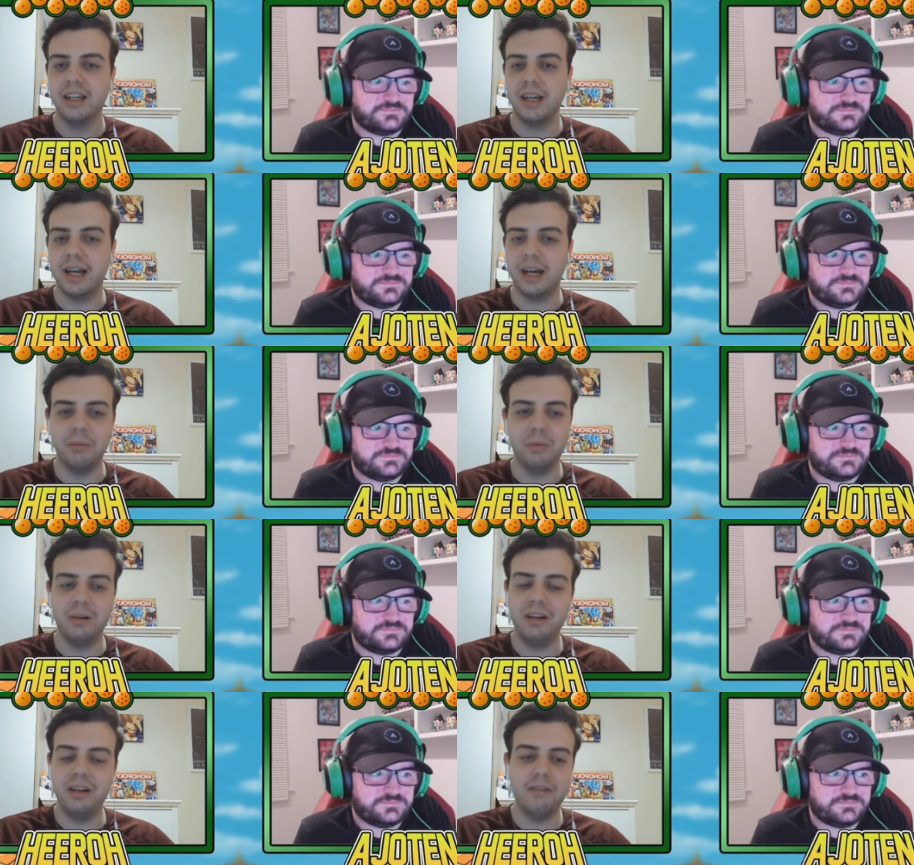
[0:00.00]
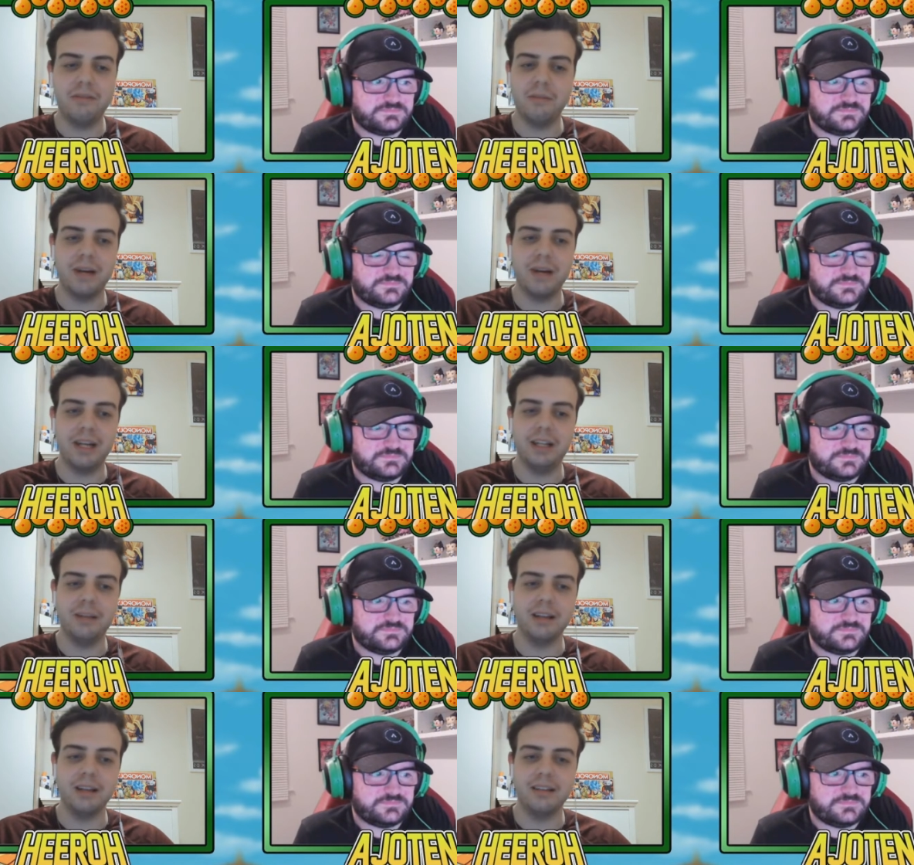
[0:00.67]
Speaker 1: I wouldn't even mind,
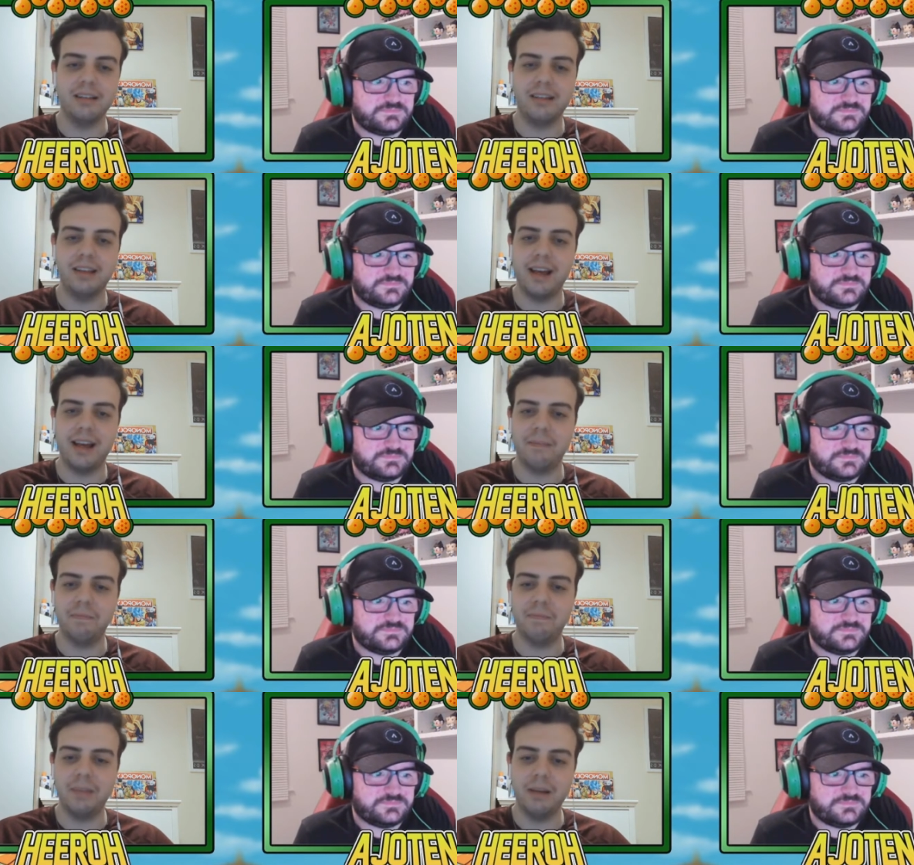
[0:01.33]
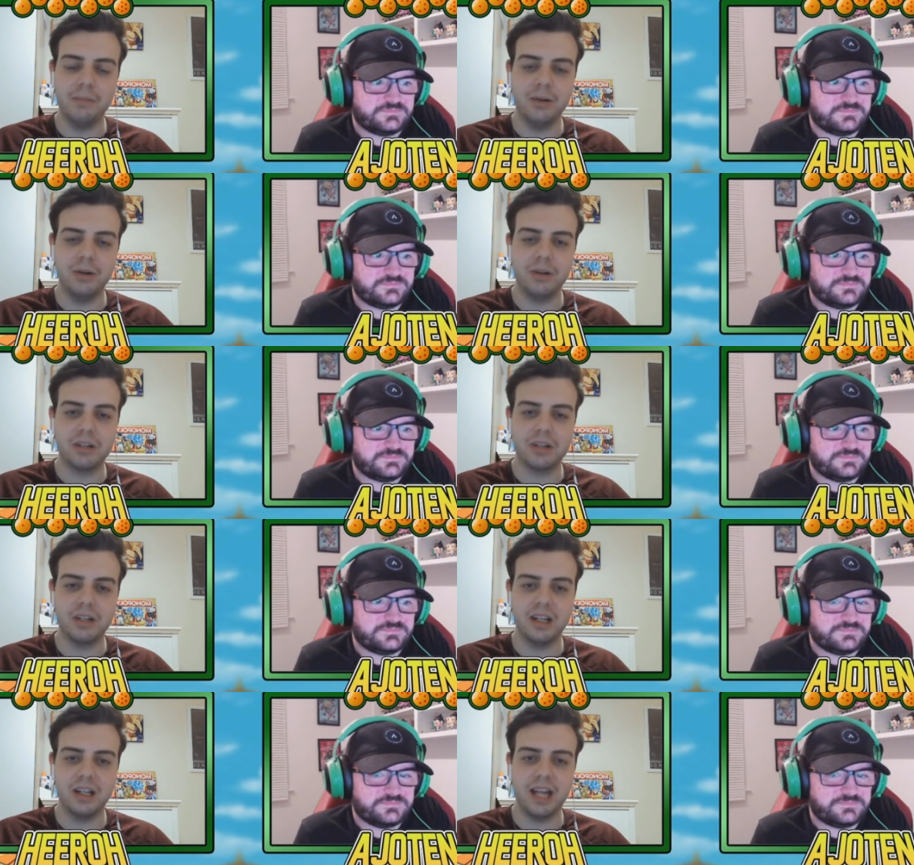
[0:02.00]
because that
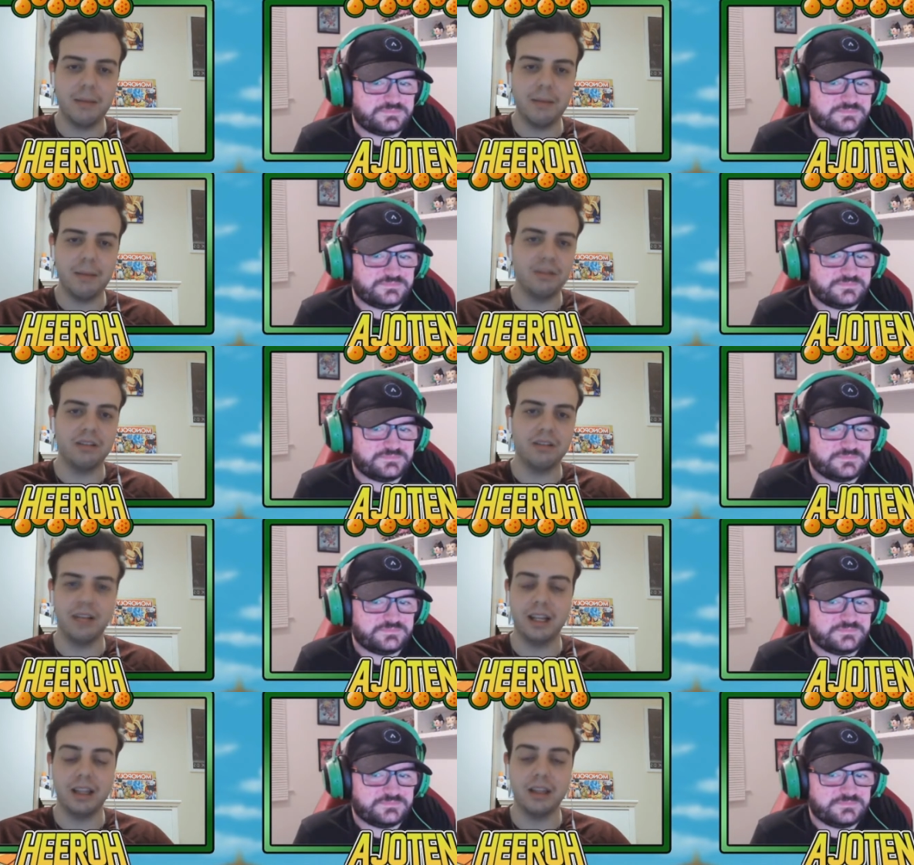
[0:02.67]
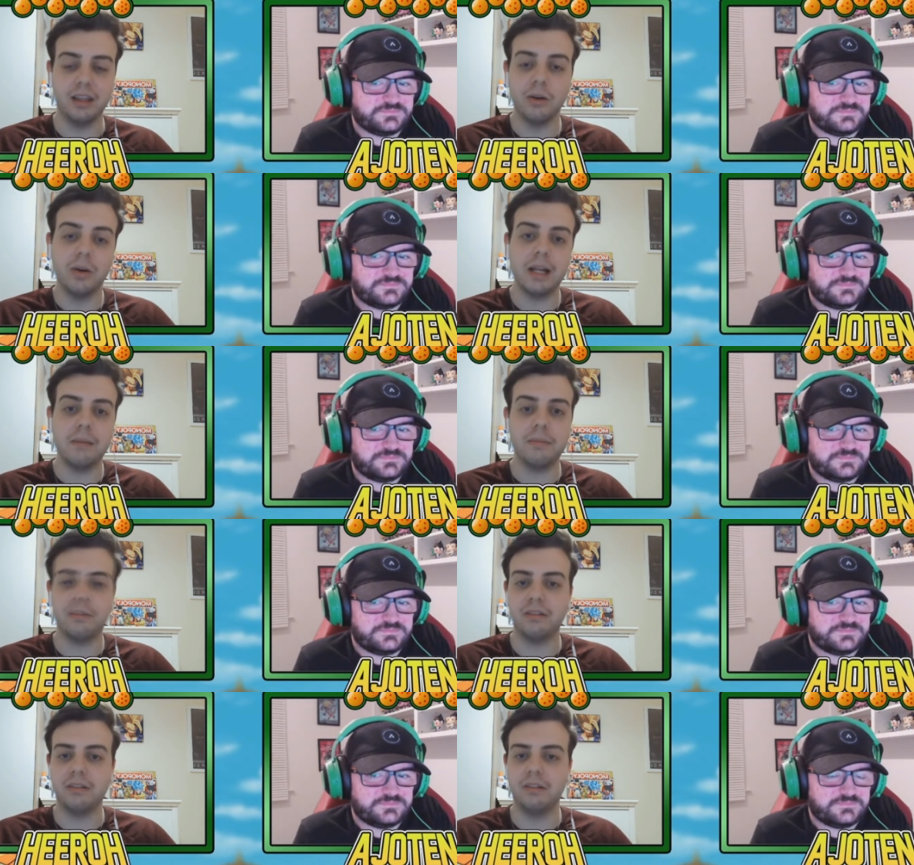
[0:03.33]
emotional episode, like the whole
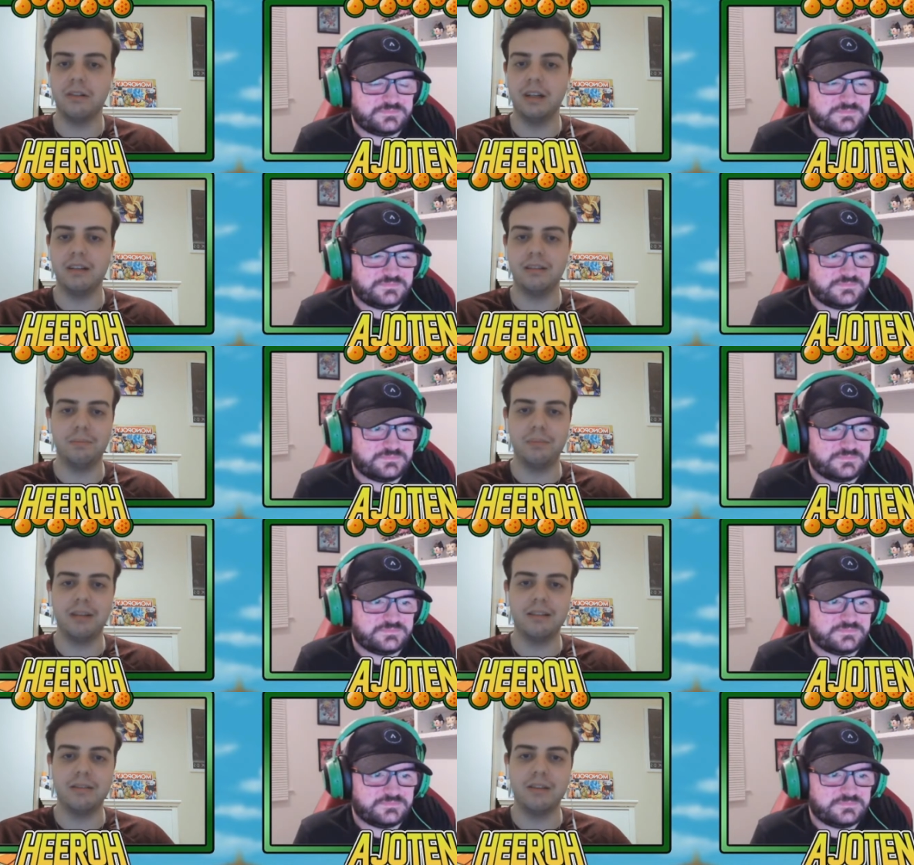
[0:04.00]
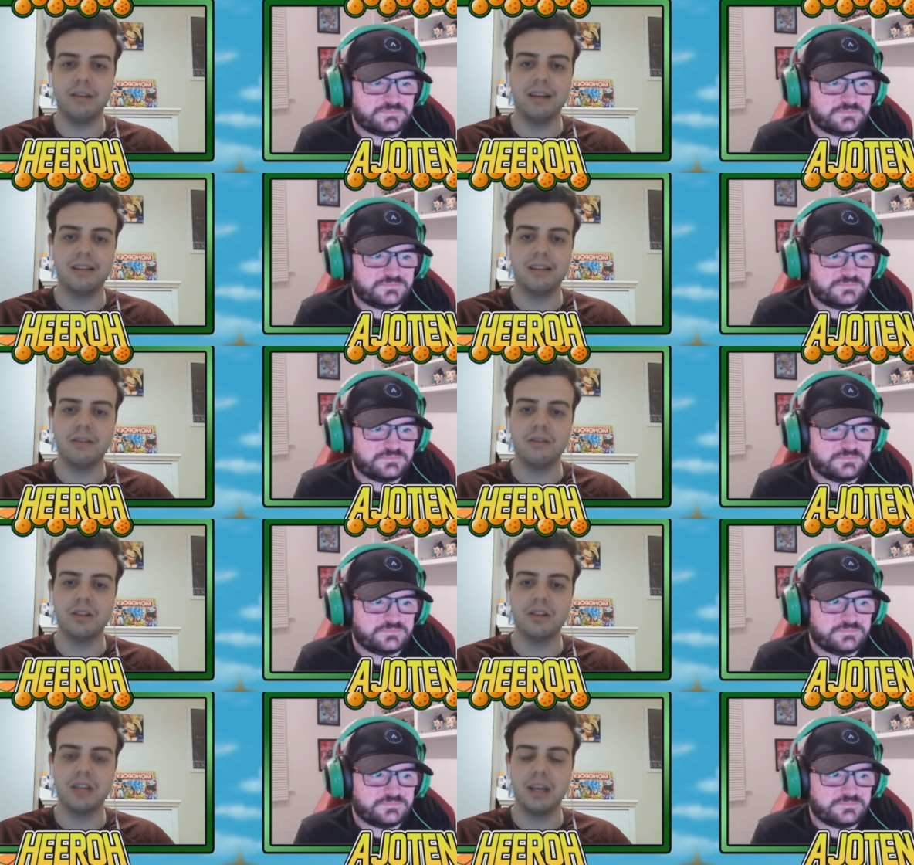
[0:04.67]
episode, is based around Master
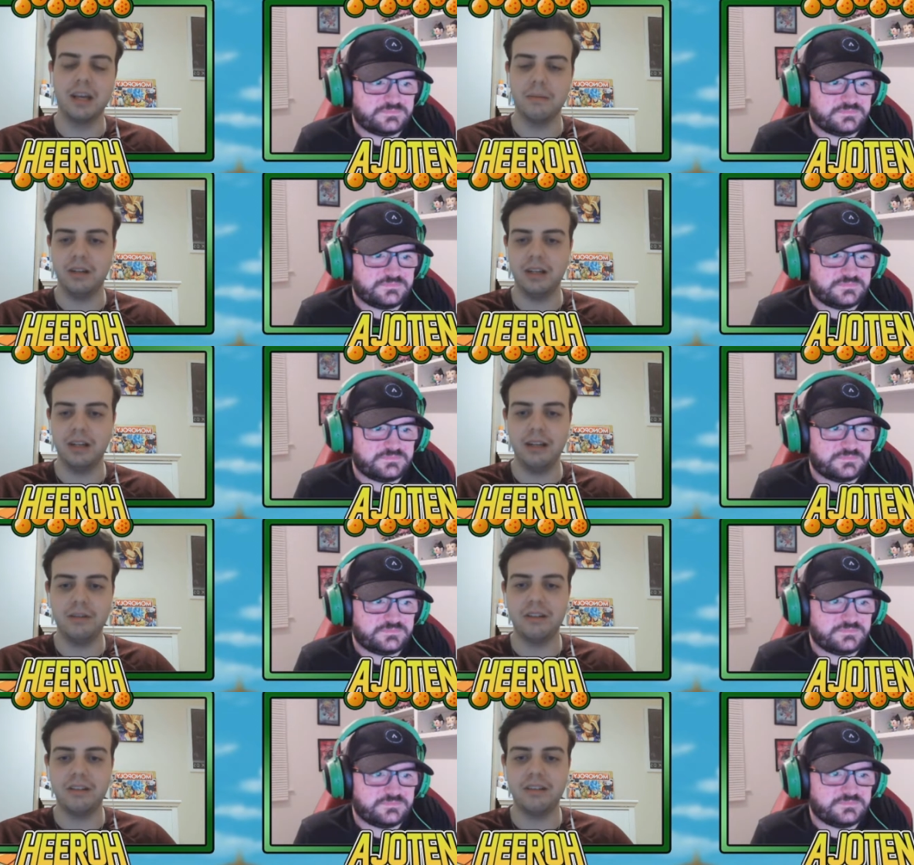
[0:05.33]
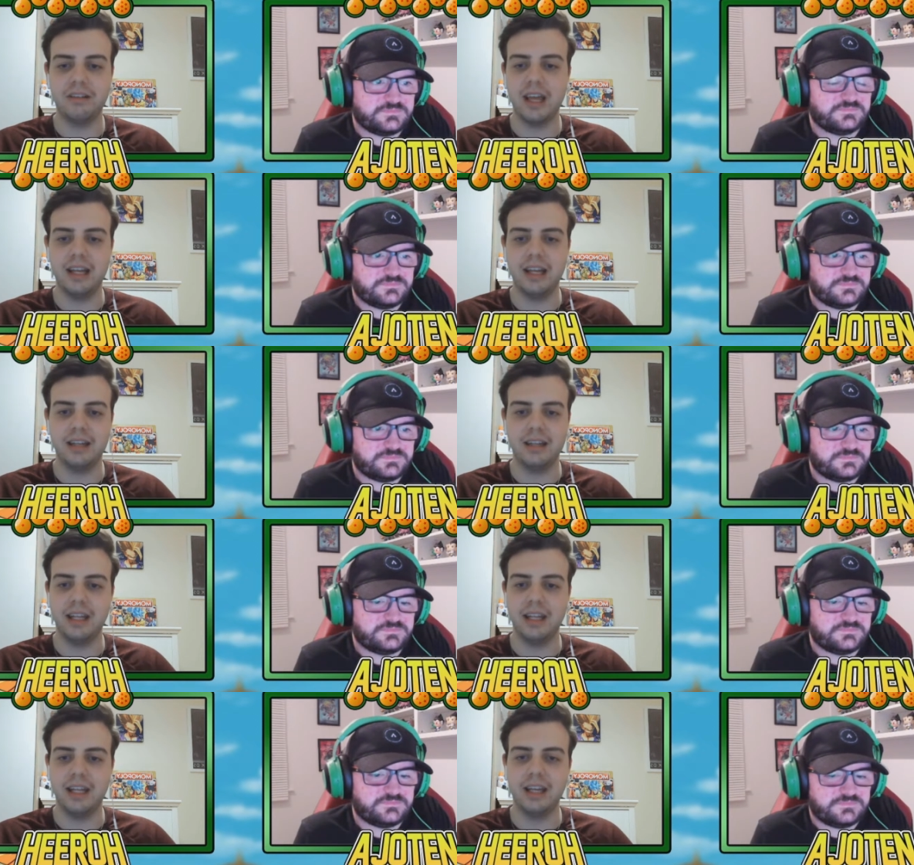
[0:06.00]
Roshi there. But even just the end in
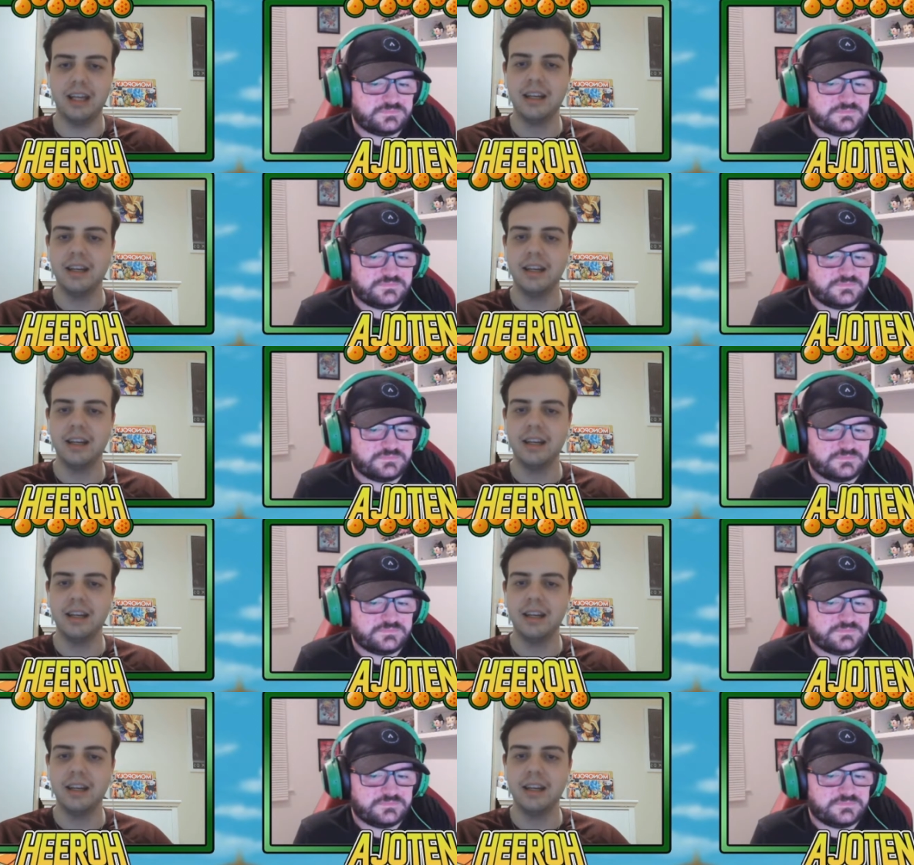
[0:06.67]
there,